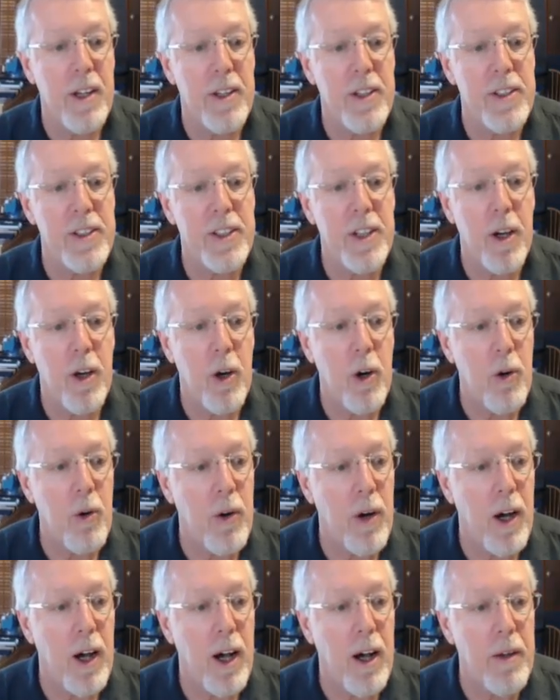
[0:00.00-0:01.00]

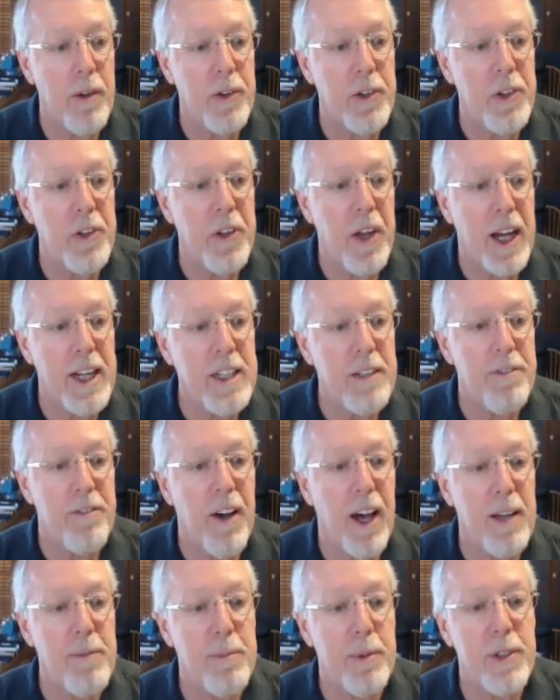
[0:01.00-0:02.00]
So there's a
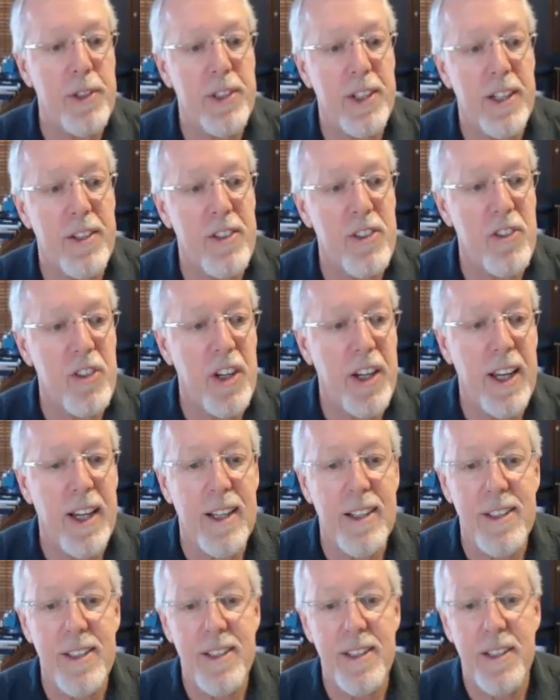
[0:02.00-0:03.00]
95%
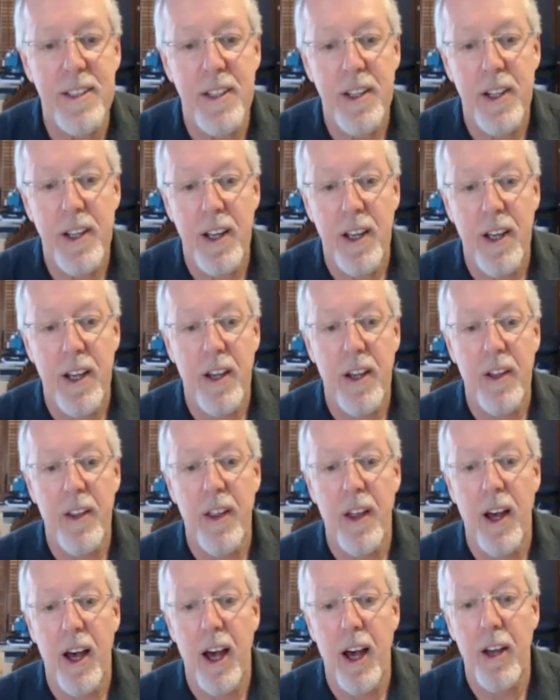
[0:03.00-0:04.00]
chance
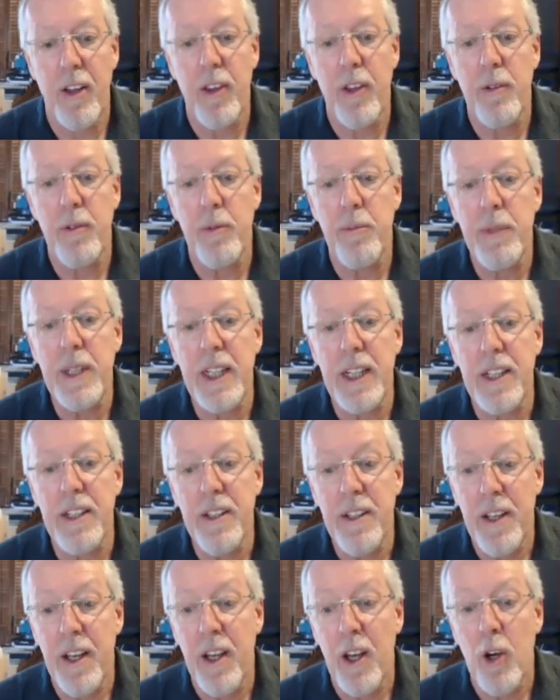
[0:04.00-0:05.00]
the
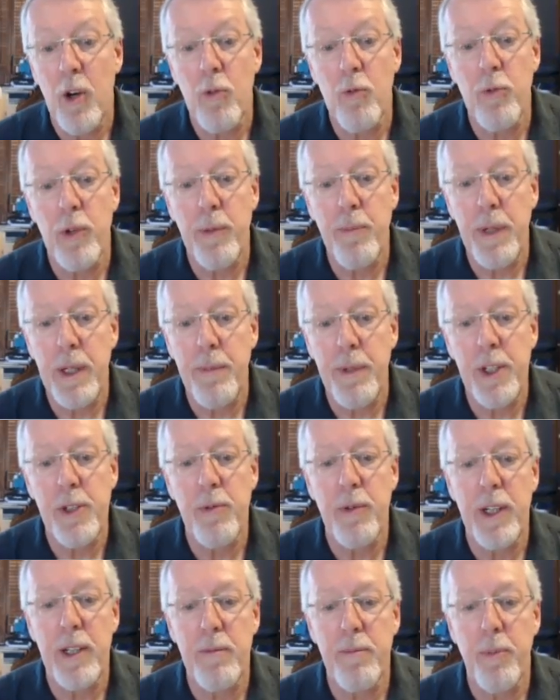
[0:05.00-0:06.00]
mean would be
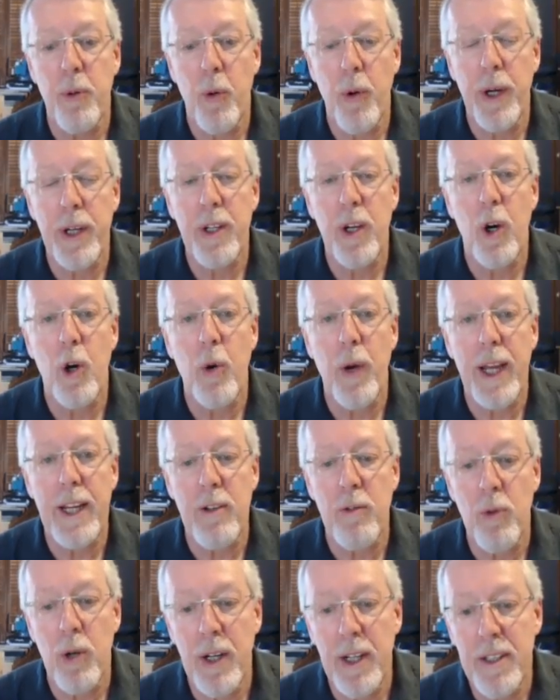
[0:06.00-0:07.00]
between
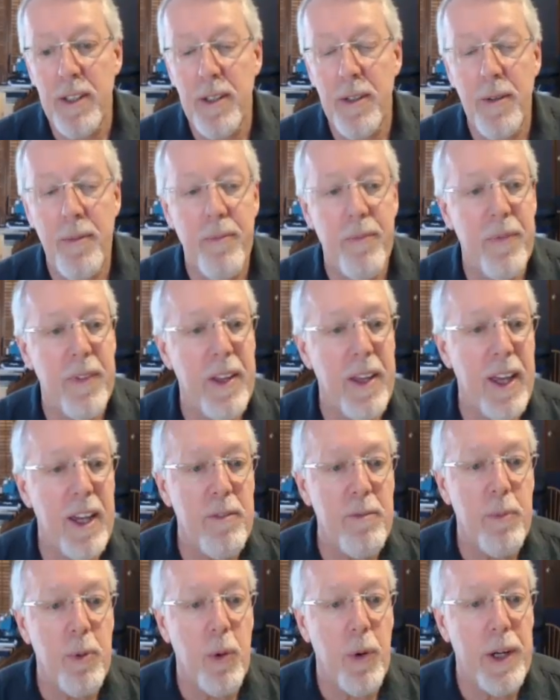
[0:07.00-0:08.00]
0.081
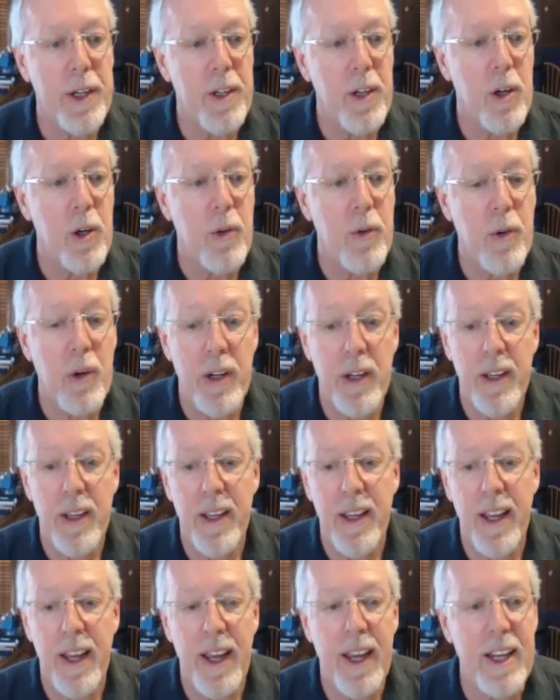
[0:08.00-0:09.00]
and
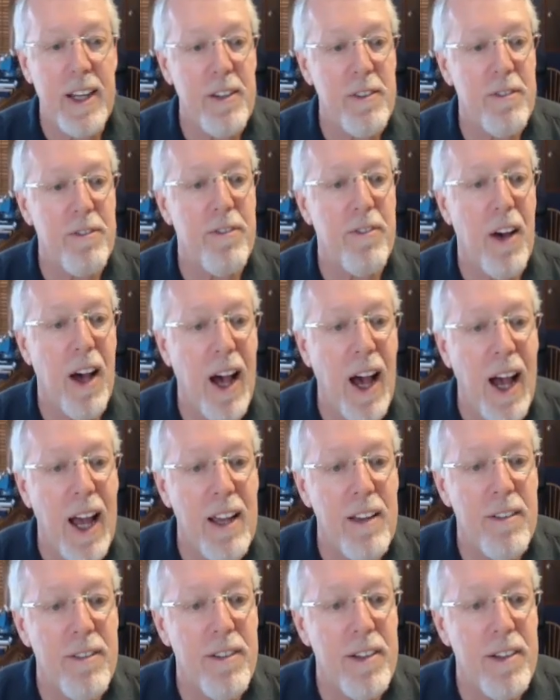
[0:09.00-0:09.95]
0.085.